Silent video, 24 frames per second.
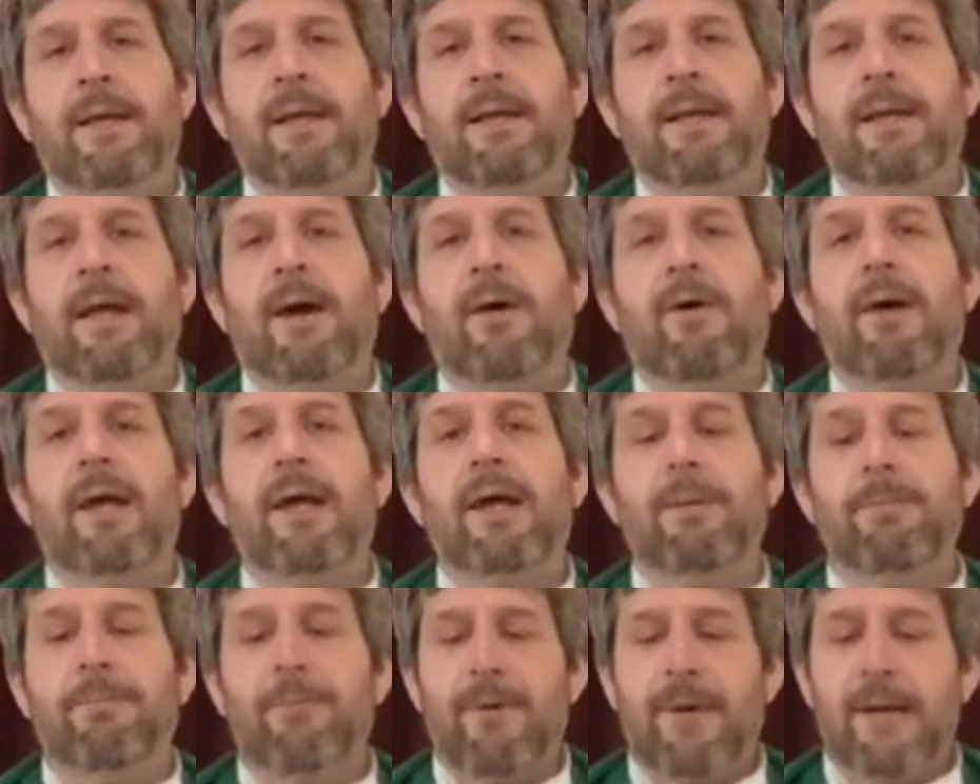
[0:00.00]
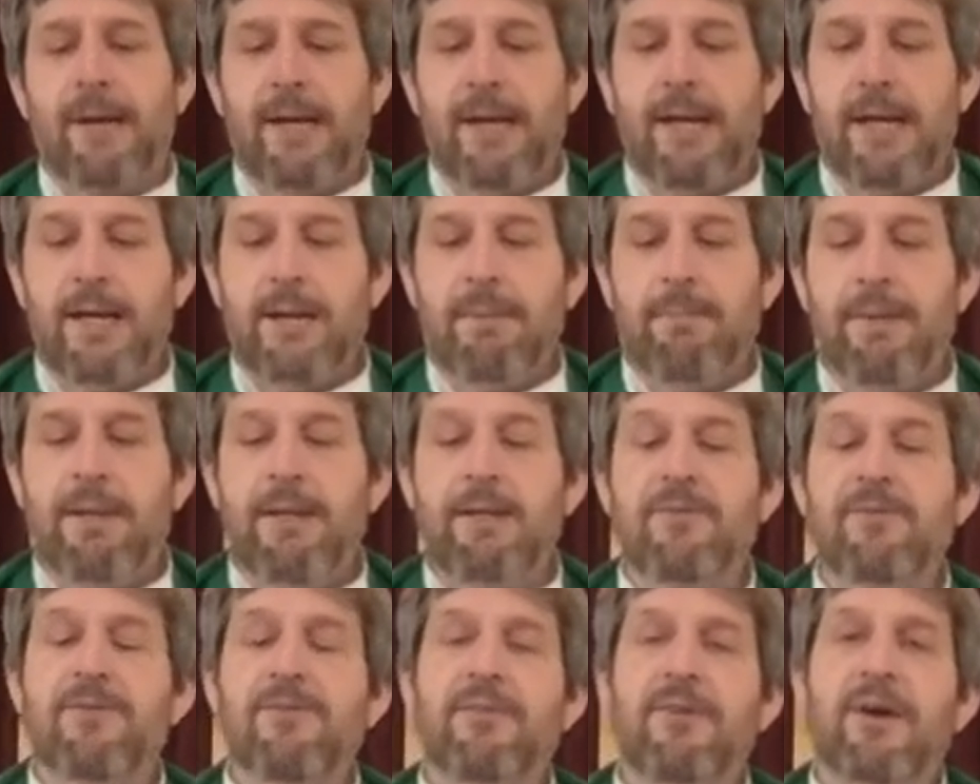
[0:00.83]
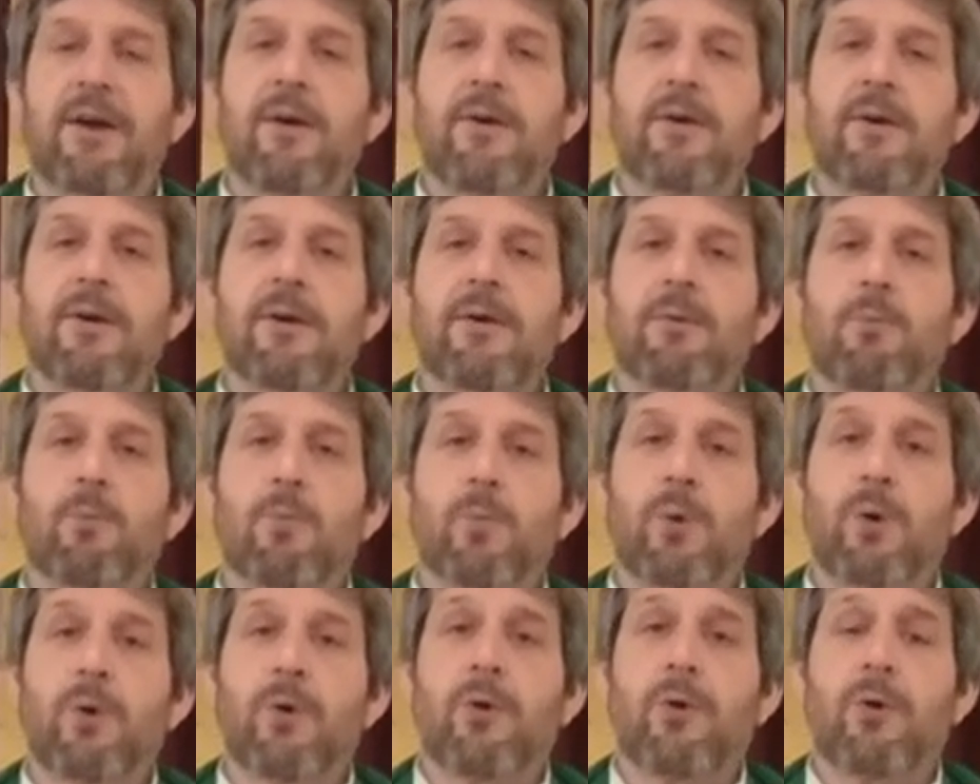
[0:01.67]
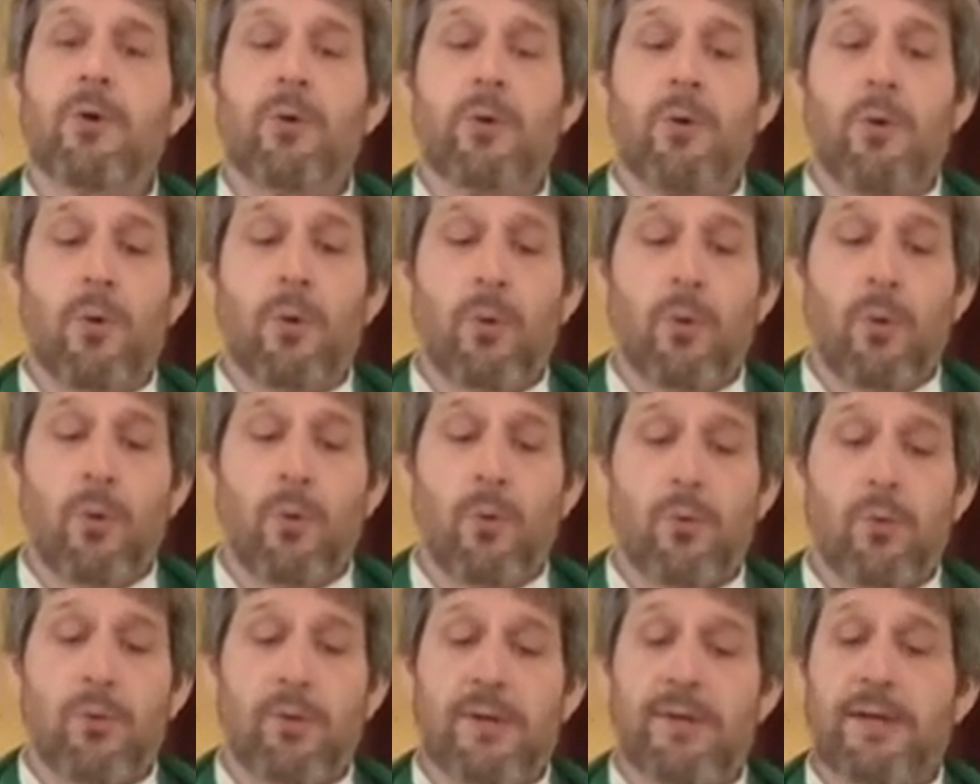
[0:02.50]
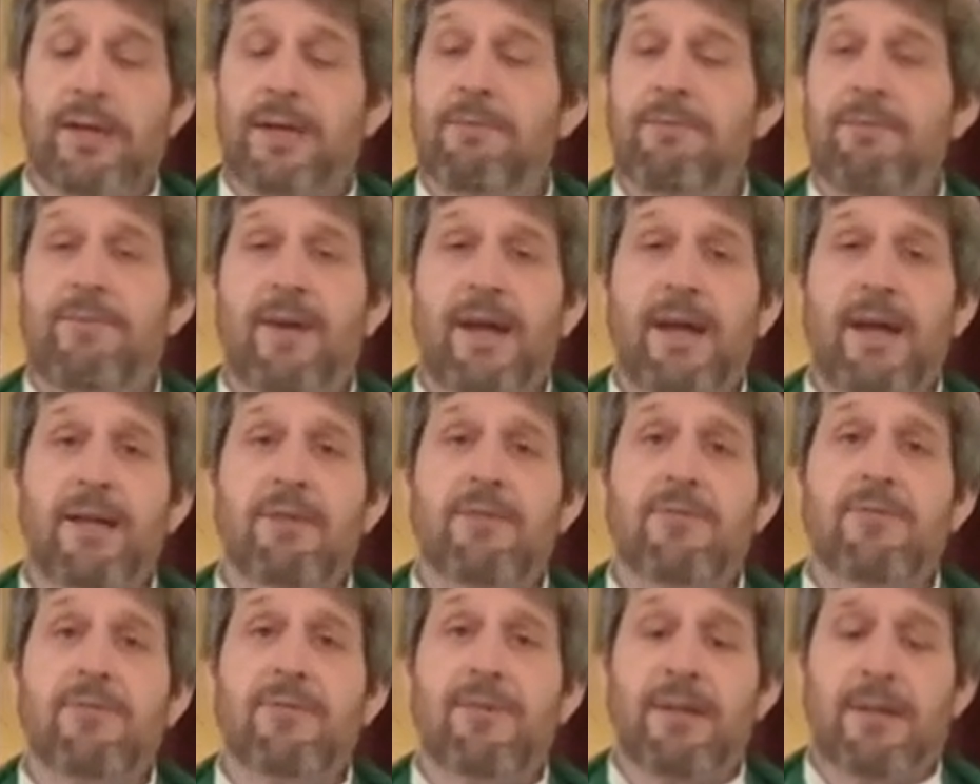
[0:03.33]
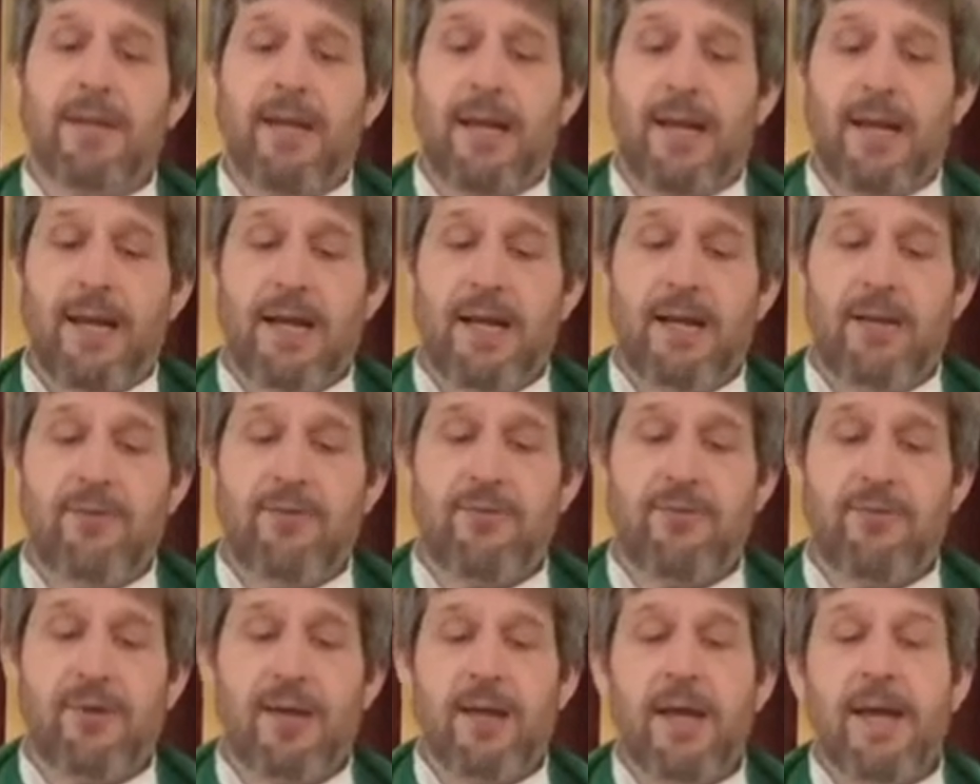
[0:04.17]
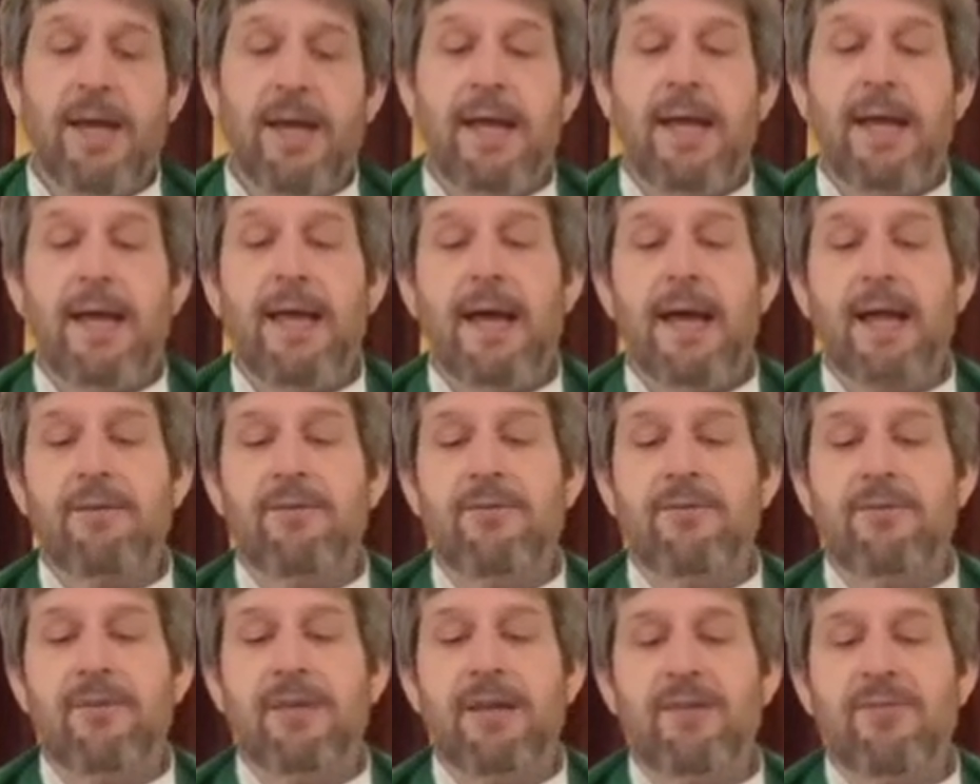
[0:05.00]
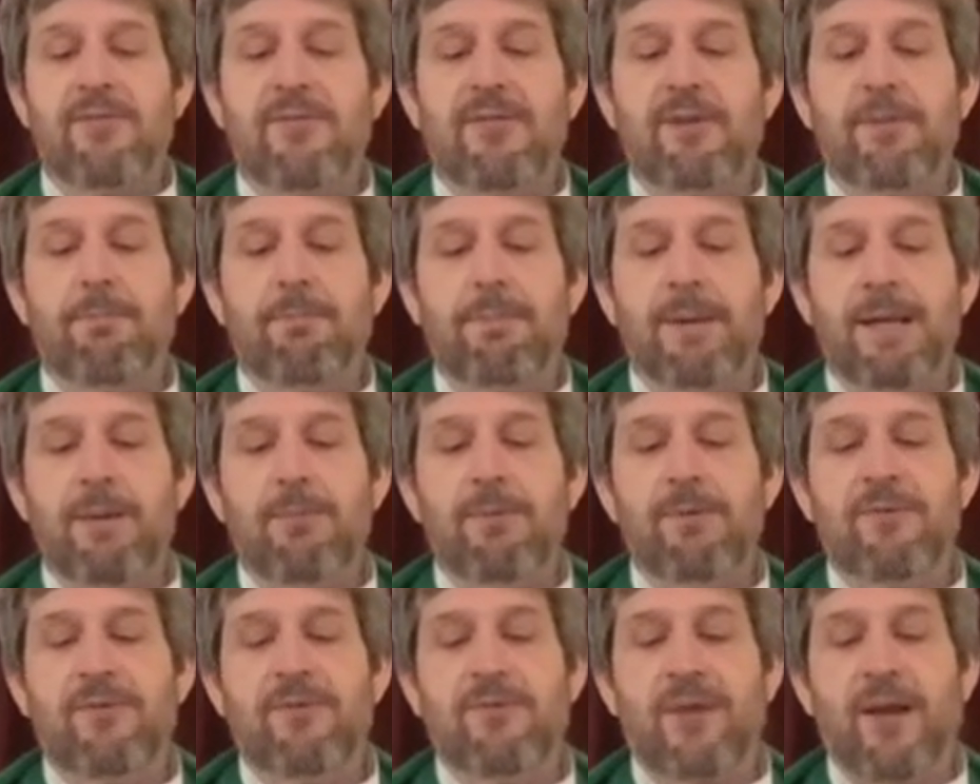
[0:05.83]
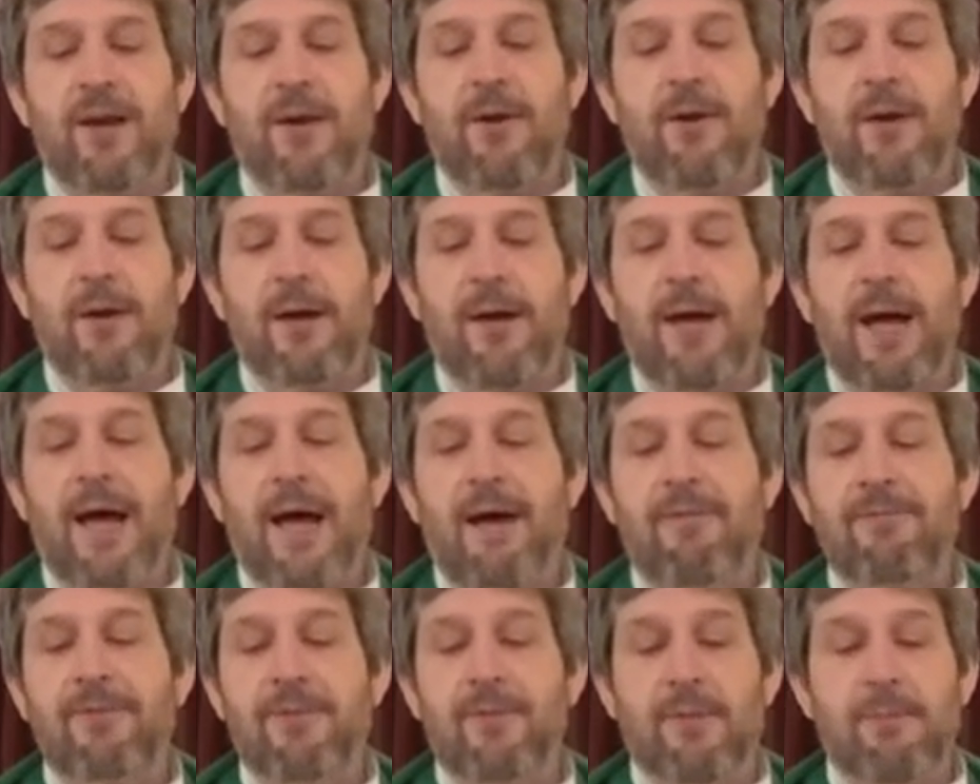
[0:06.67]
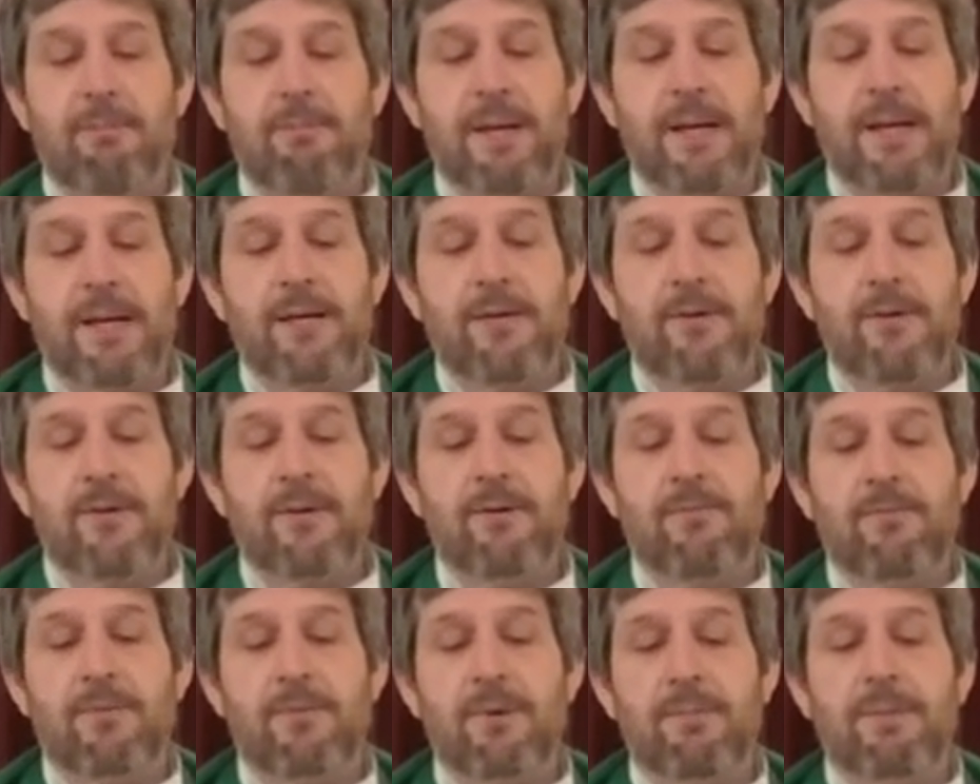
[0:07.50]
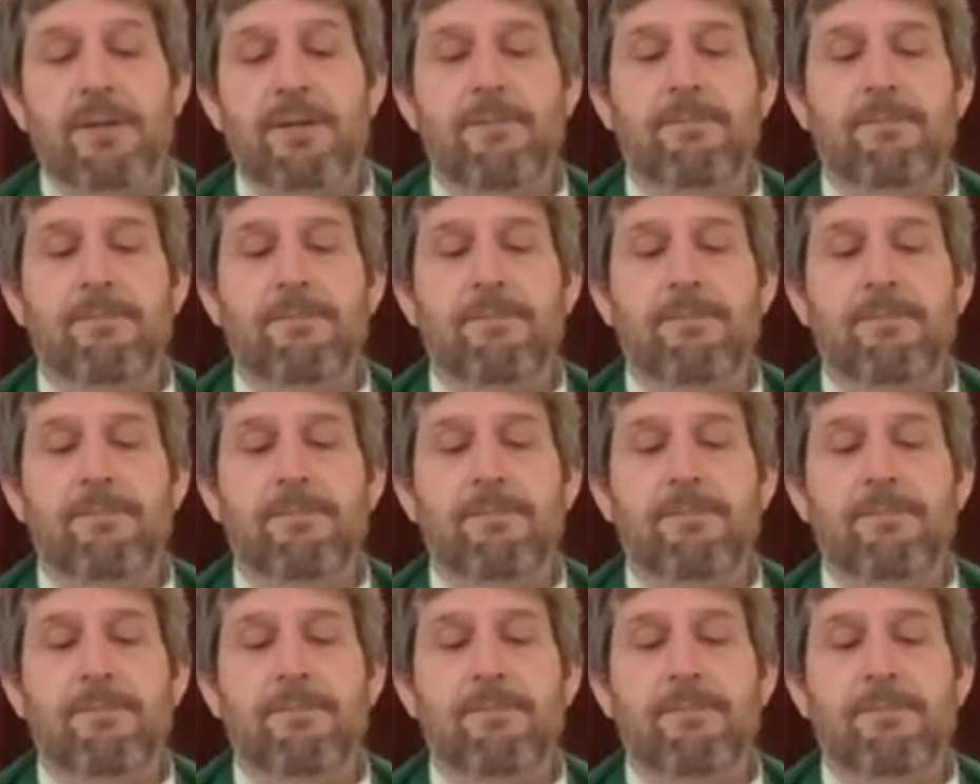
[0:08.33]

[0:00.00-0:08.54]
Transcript: Now Abraham and Sarah were old, advanced in age. It had ceased to be with Sarah after the manner of women.